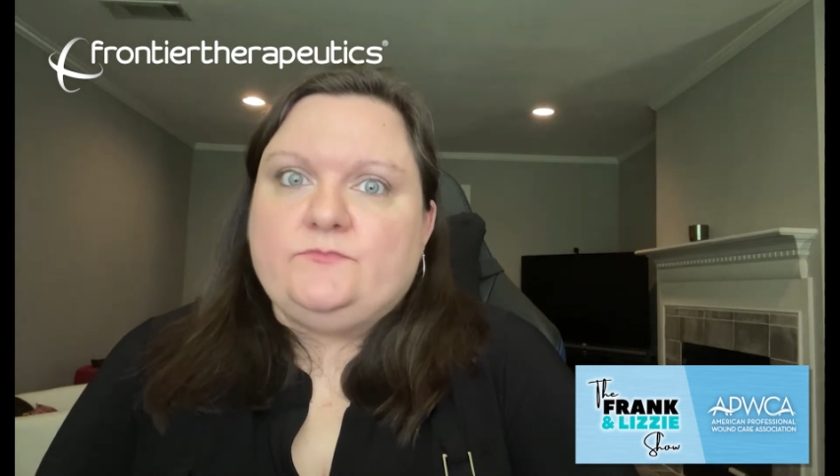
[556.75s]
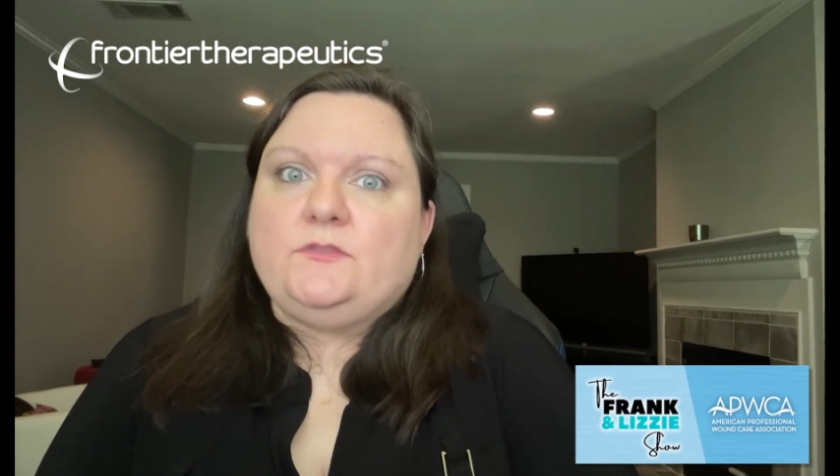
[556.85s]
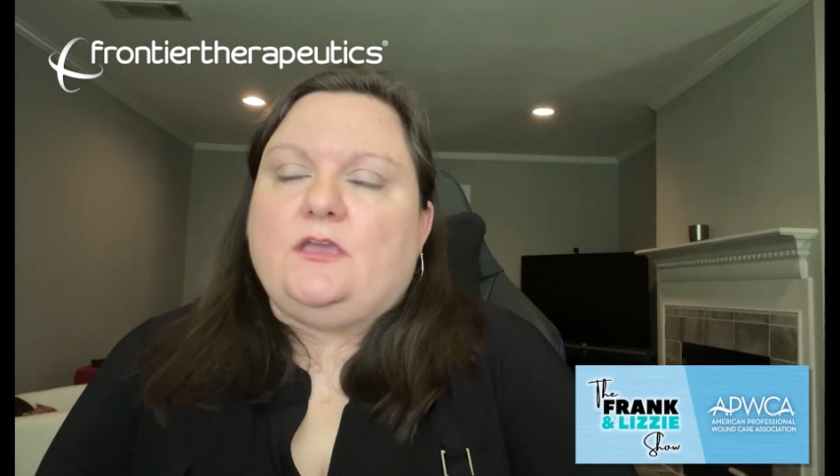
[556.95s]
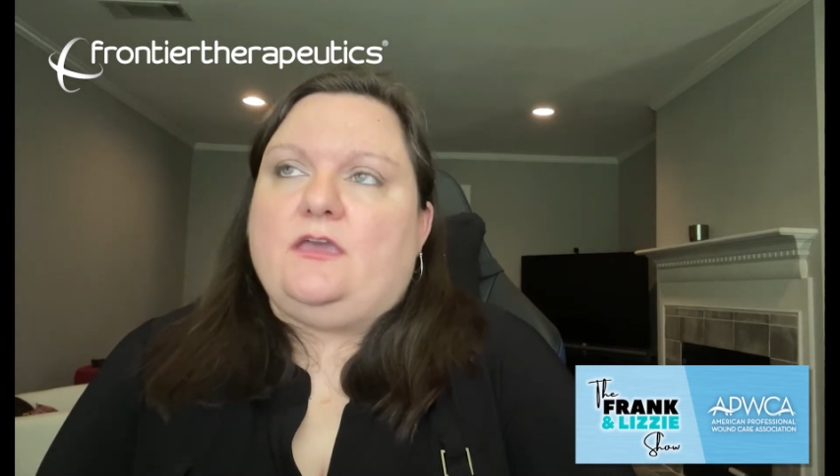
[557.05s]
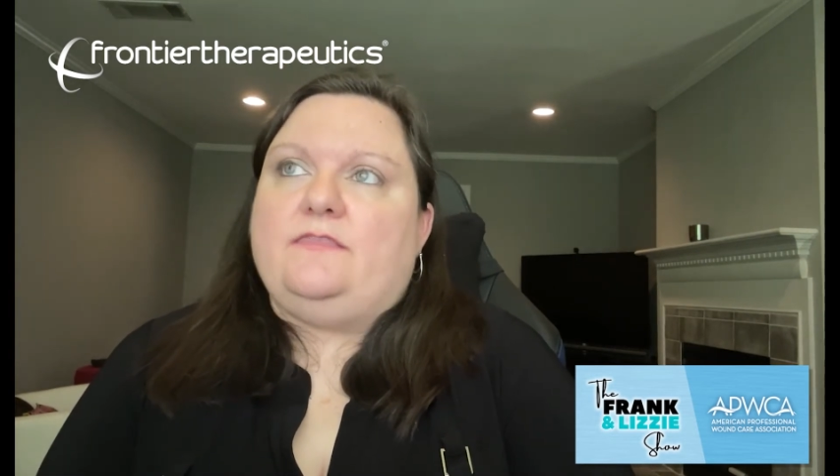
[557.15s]

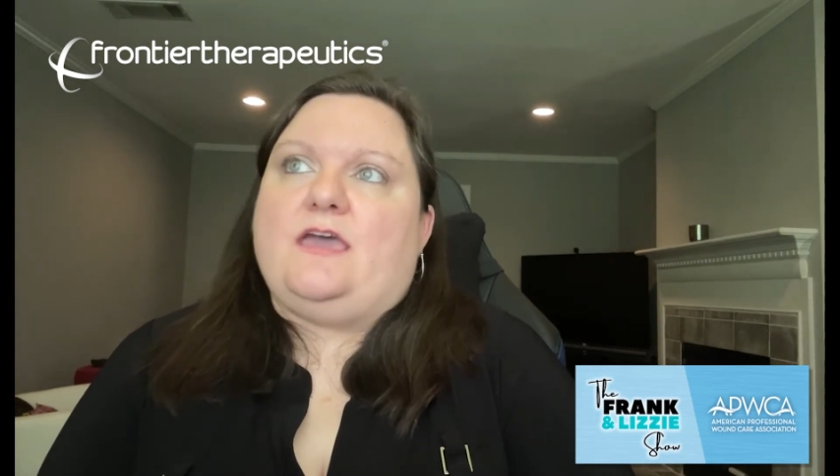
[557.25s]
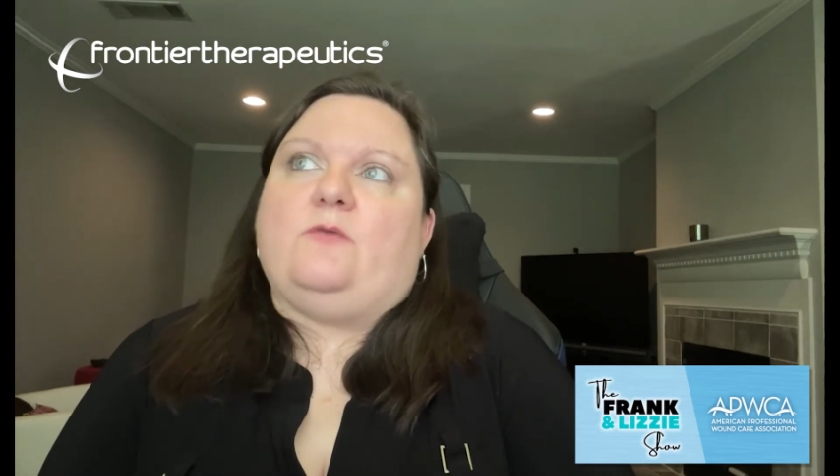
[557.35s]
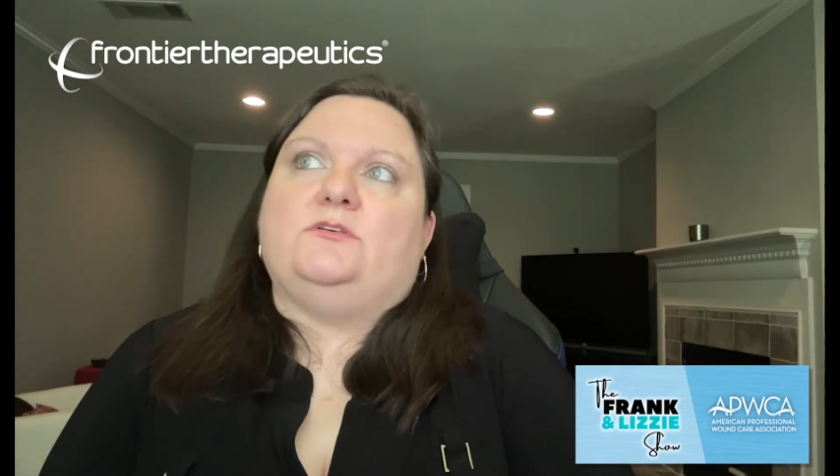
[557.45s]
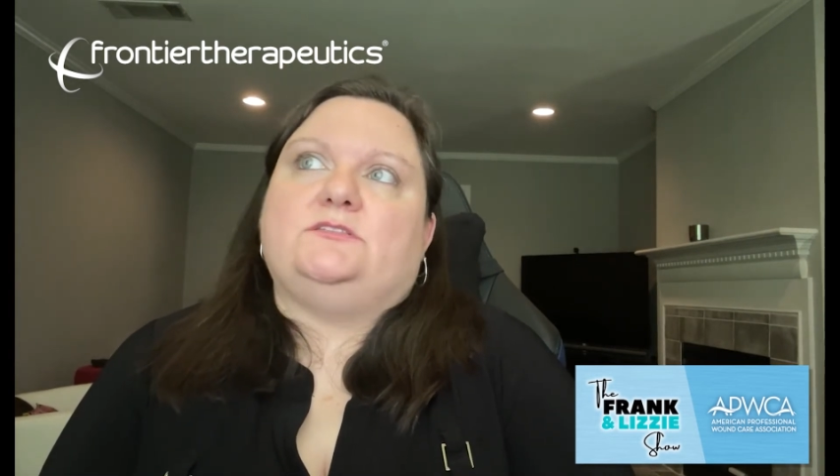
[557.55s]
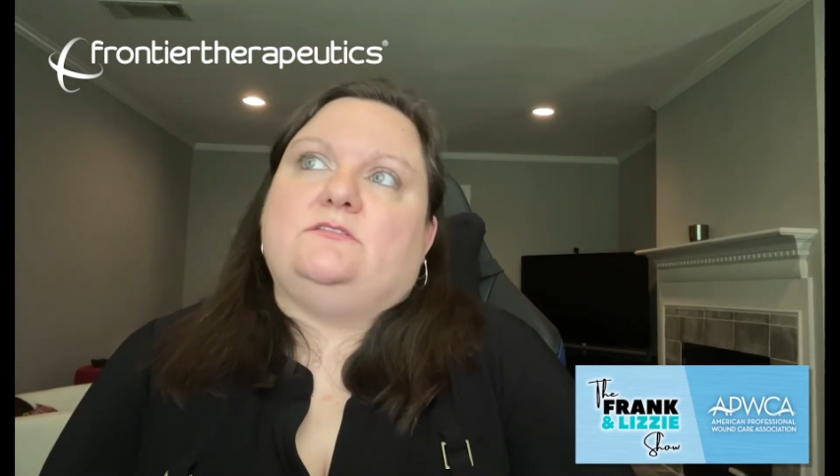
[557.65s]
And that
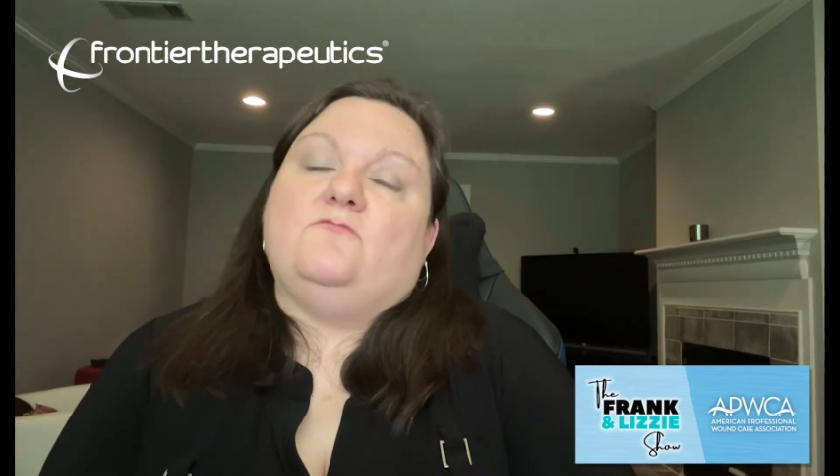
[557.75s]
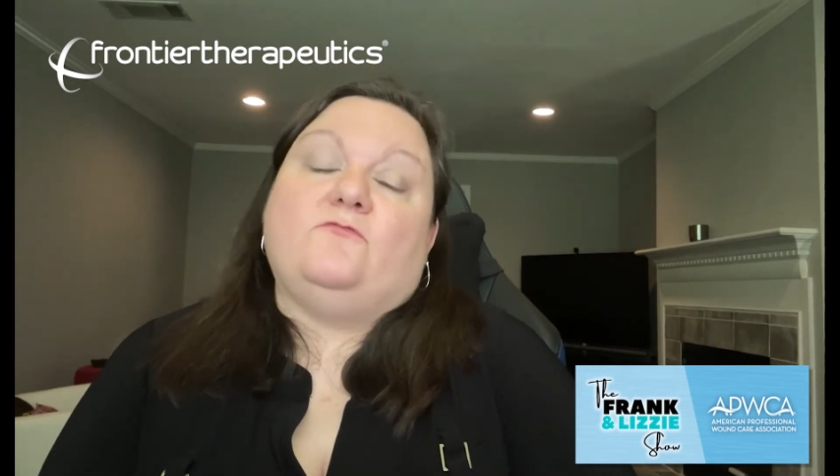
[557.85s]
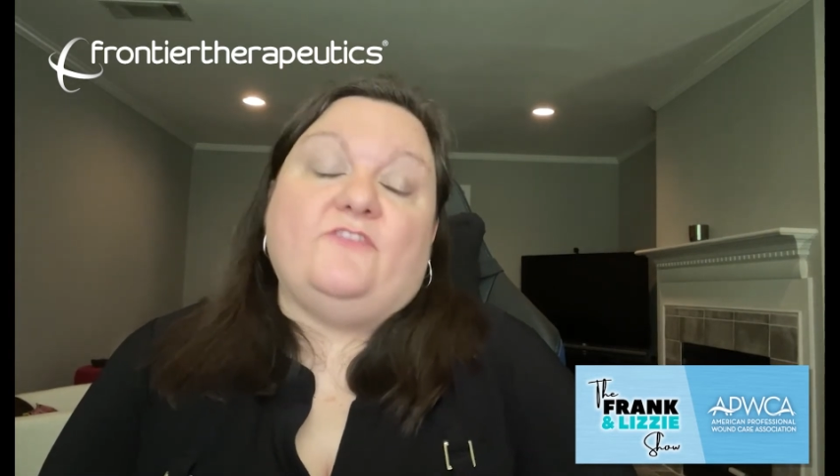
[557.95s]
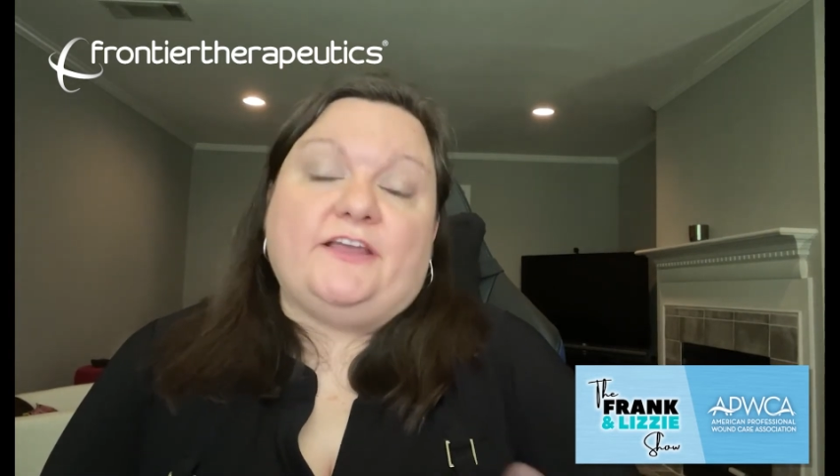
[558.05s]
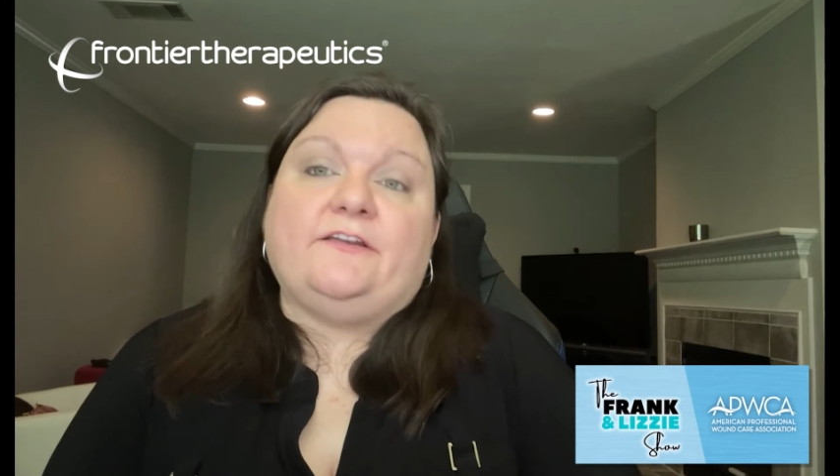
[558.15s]
was
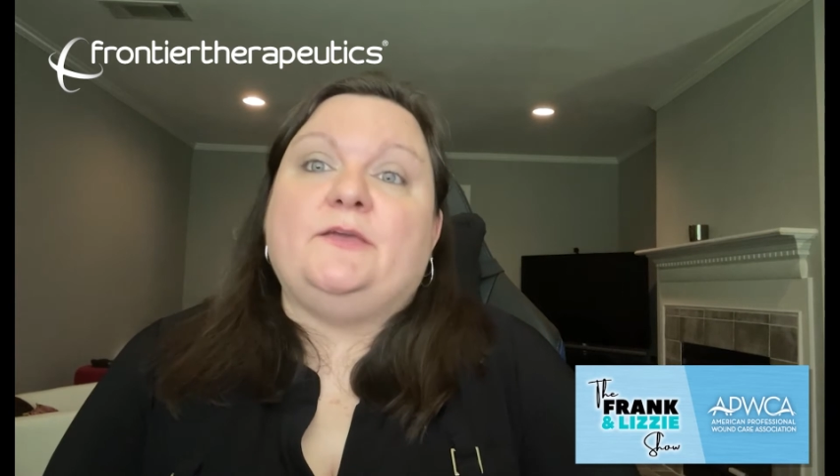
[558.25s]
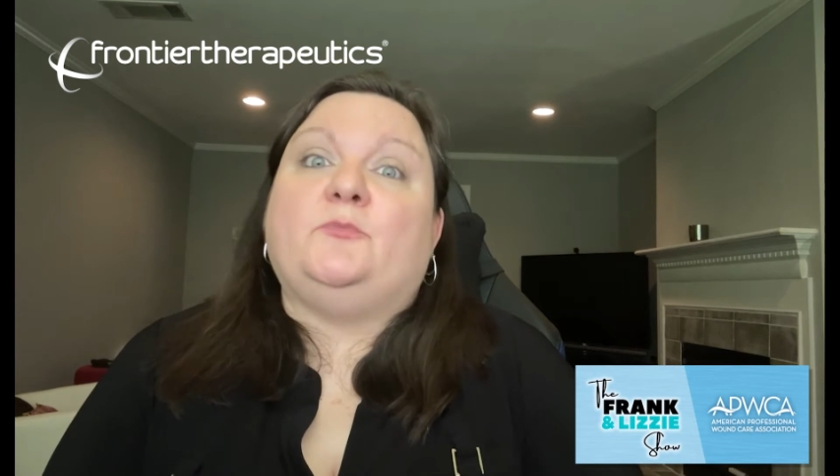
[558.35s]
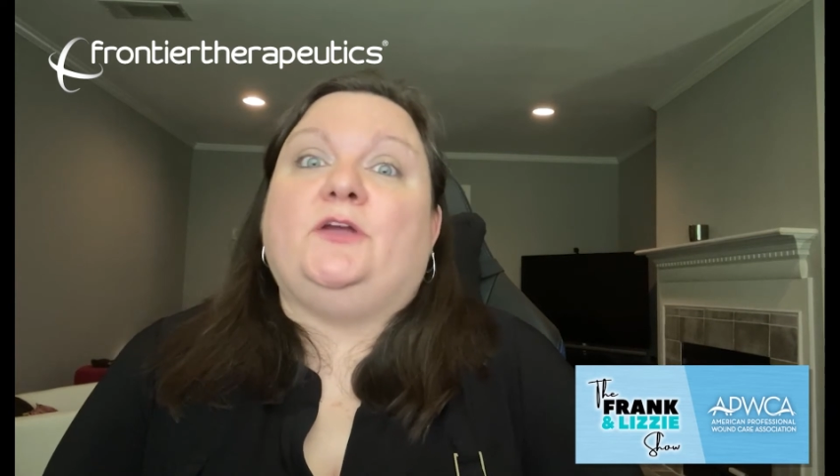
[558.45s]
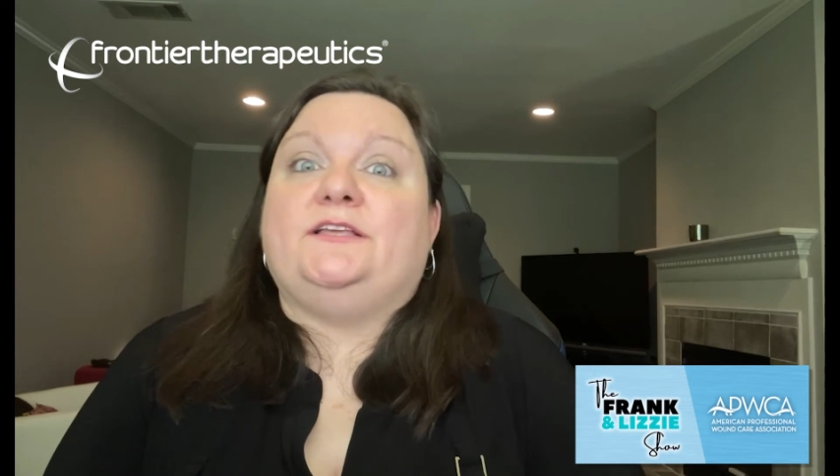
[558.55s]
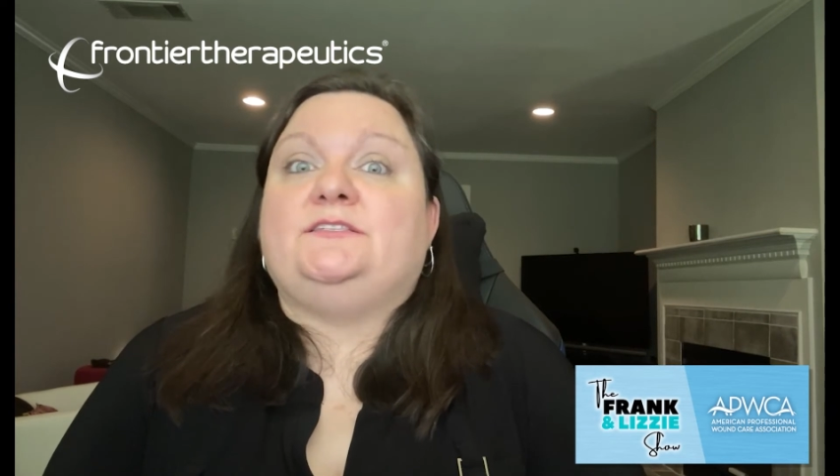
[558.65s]
very
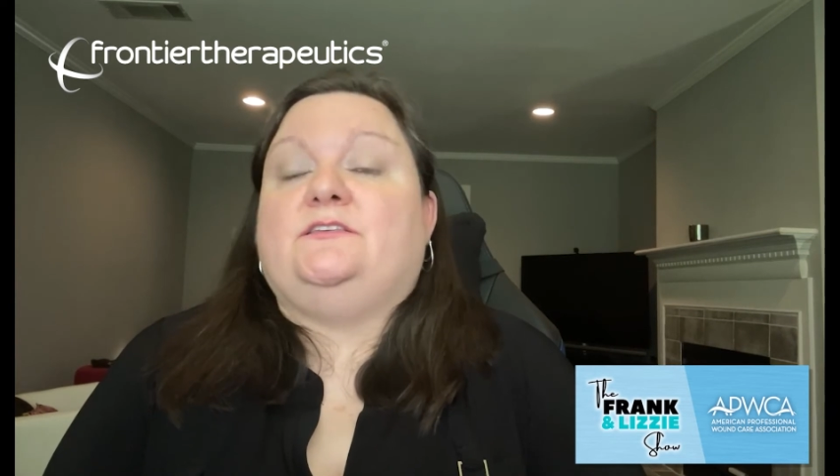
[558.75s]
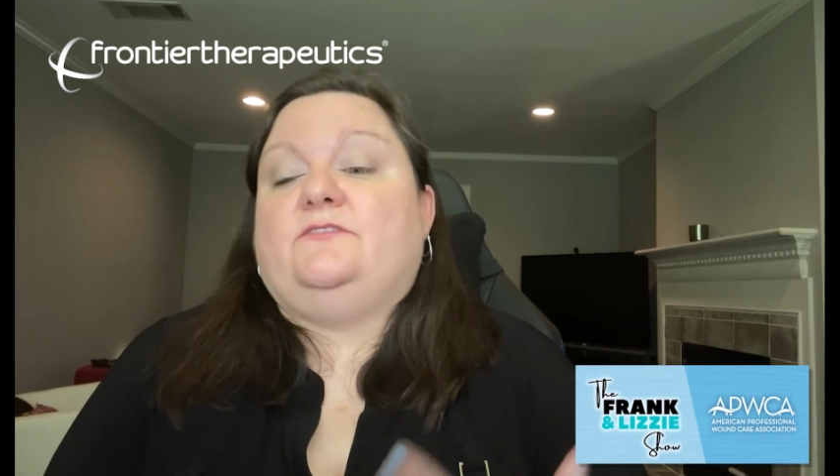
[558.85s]
impressive,